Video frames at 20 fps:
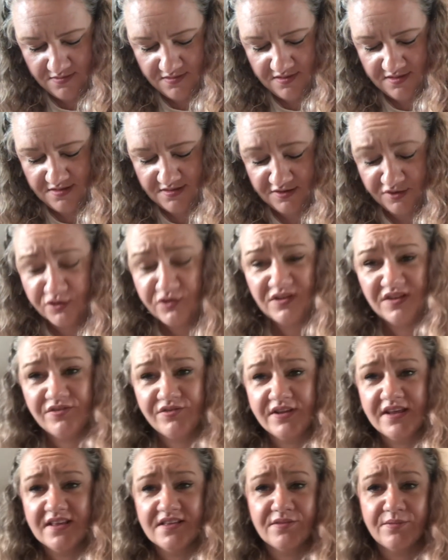it's cruelty
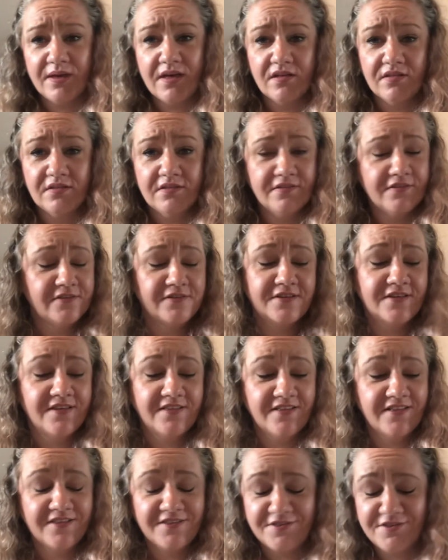free as well.
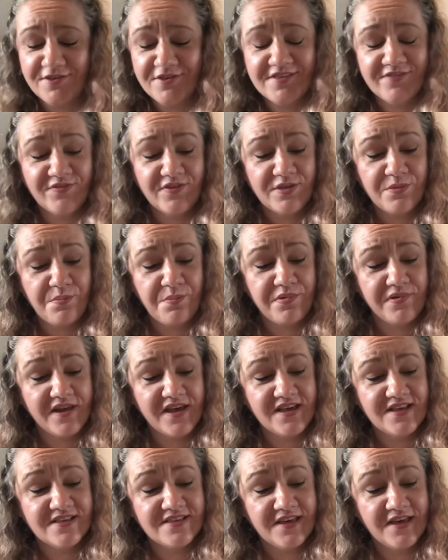Just for the
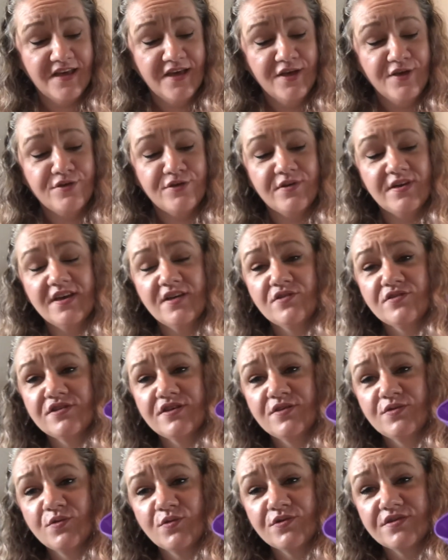price. So here's the
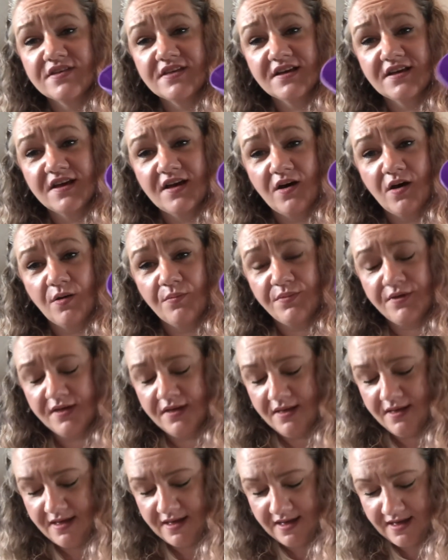dosing cup
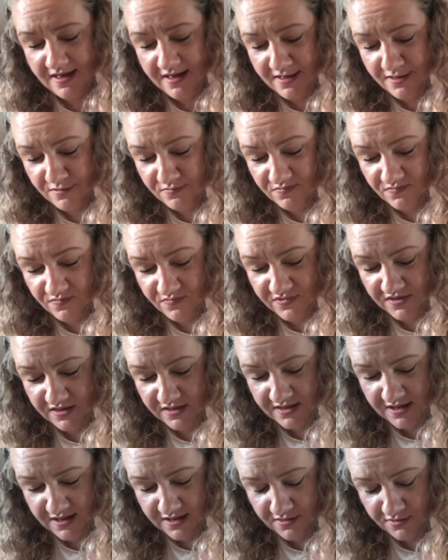that
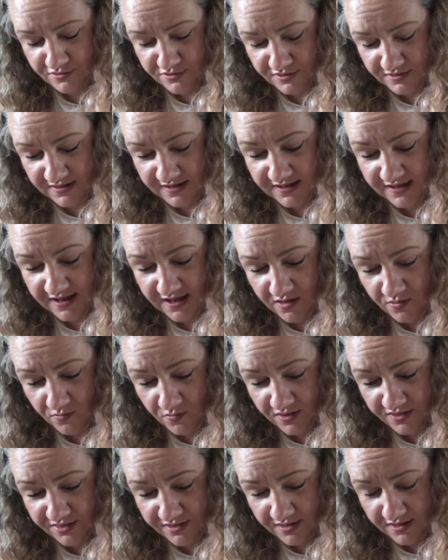you actually get
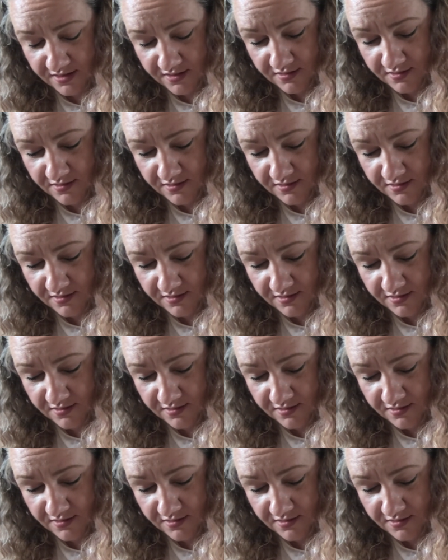with it.